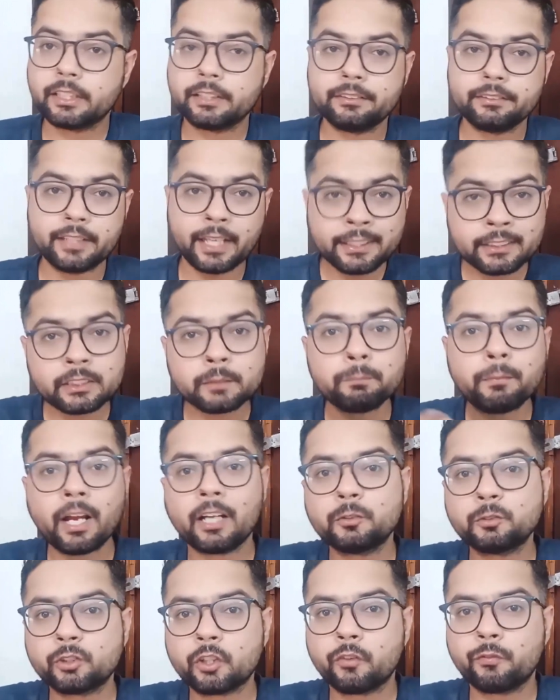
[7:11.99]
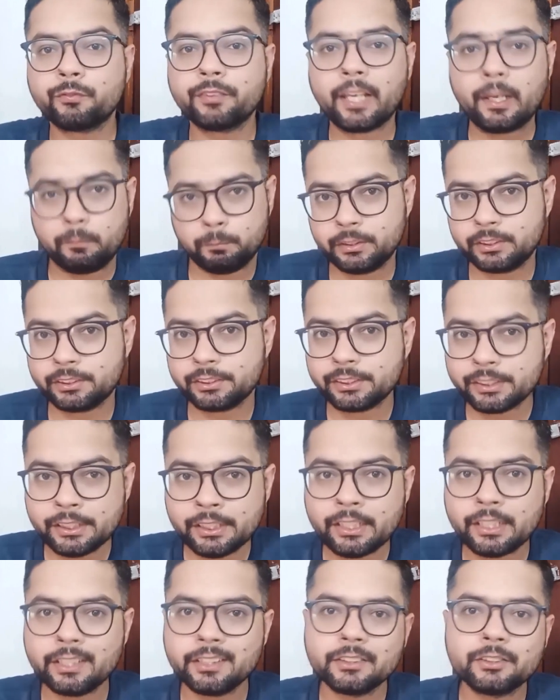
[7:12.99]
The next branch of
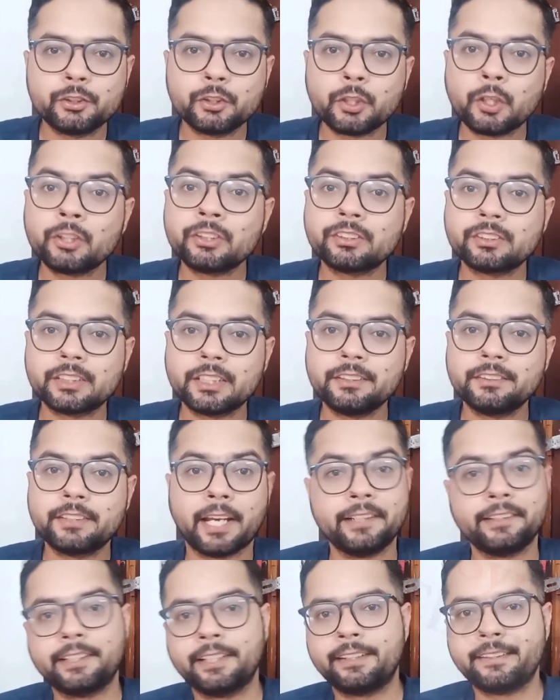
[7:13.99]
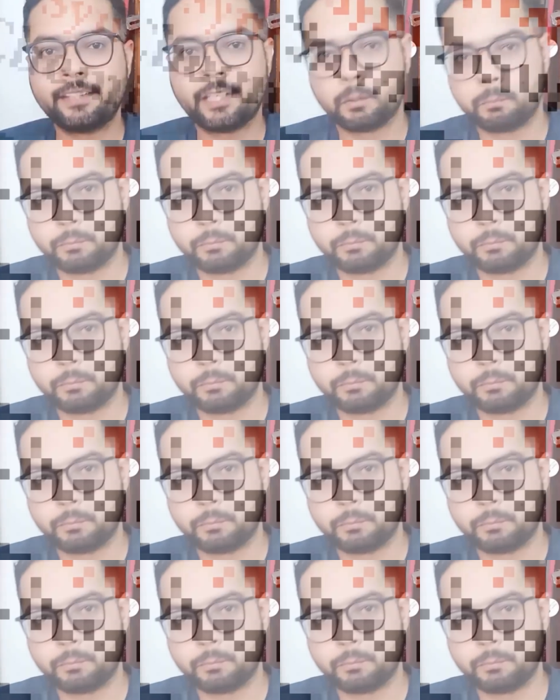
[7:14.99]
chemistry is your synthetic